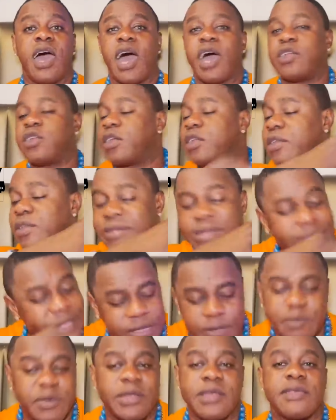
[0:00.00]
And I
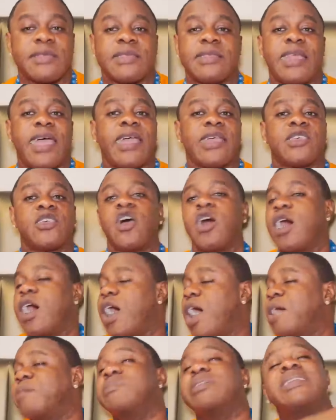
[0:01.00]
dis me dislike you.
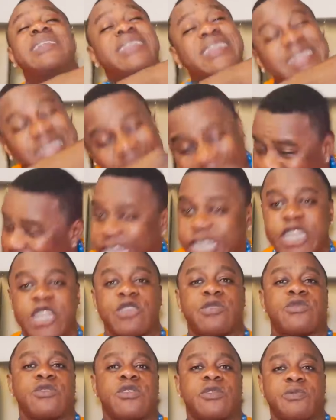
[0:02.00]
And I not
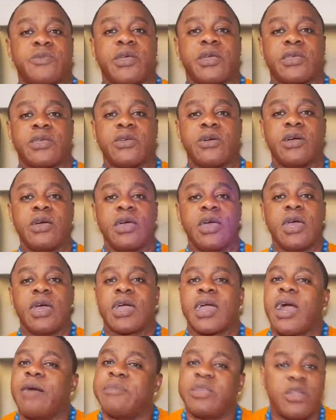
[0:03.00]
disrespect you.
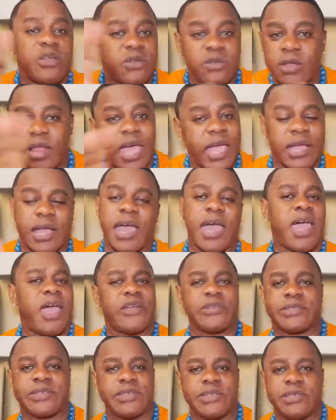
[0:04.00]
Because I not do like RT.